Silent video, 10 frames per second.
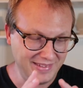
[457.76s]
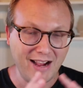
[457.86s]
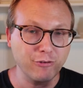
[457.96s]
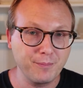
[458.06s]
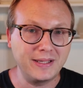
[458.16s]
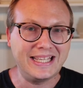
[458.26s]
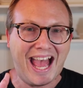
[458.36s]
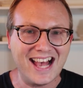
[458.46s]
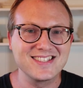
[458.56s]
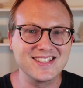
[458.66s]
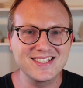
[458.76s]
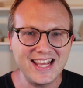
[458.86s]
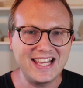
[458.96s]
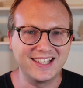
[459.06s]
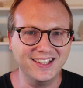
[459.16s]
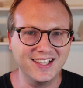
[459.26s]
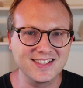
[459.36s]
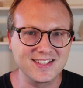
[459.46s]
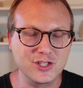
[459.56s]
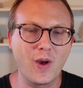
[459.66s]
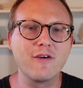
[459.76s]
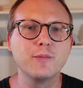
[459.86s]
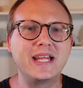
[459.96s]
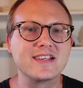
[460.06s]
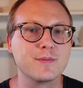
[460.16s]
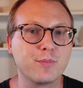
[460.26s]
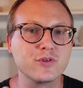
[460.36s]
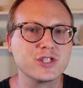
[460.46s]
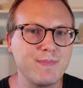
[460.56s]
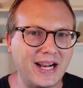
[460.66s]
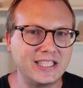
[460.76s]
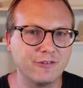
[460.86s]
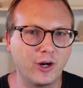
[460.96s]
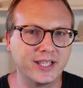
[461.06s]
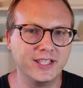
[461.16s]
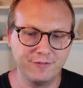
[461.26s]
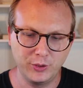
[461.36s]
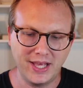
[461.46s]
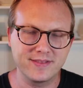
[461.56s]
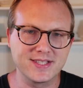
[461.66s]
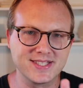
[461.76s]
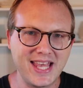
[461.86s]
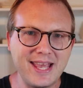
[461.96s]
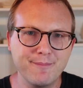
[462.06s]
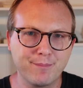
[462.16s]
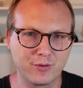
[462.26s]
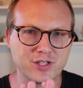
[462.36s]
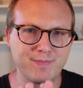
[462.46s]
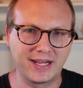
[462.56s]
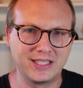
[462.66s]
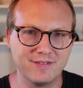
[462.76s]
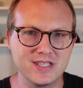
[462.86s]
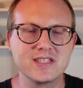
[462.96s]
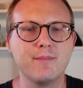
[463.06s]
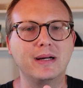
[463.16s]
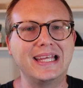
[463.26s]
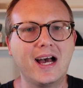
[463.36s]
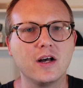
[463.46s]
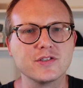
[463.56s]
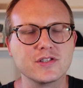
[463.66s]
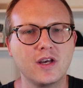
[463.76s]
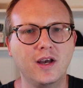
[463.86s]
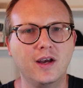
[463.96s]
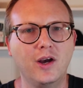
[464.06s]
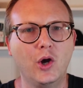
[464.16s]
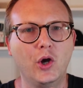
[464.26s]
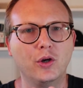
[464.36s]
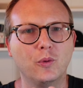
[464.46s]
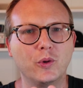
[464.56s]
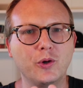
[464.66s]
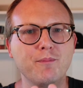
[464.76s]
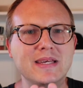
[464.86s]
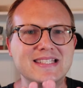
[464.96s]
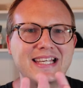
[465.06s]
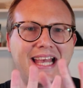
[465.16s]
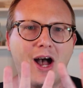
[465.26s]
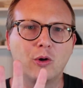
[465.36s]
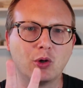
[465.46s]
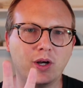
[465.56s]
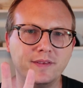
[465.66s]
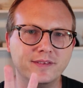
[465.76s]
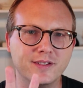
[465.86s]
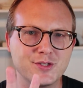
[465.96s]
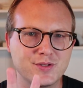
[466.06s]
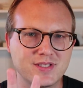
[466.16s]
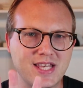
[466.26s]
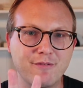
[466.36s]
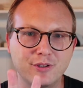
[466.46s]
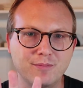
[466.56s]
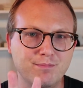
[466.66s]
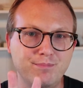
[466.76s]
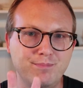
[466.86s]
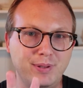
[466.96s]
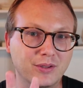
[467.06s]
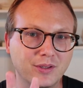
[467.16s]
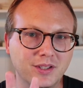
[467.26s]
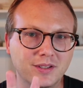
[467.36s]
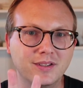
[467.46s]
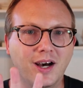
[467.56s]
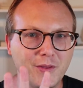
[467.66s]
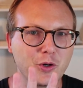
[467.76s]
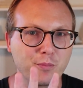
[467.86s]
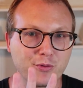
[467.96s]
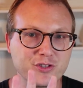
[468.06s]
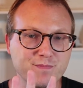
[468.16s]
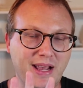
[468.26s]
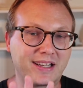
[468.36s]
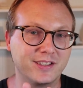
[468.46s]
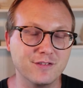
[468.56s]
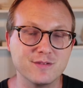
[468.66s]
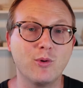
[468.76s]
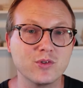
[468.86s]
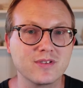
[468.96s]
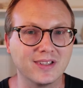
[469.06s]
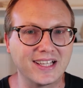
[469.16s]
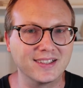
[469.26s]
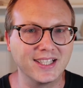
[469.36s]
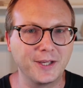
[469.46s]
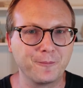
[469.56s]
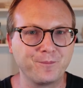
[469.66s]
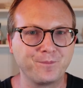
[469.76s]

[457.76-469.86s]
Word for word: everybody has a stake in this, and so everybody has a perspective on it. And if you get the same perspective as somebody else, well, you're missing out on the 7 billion other perspectives most likely.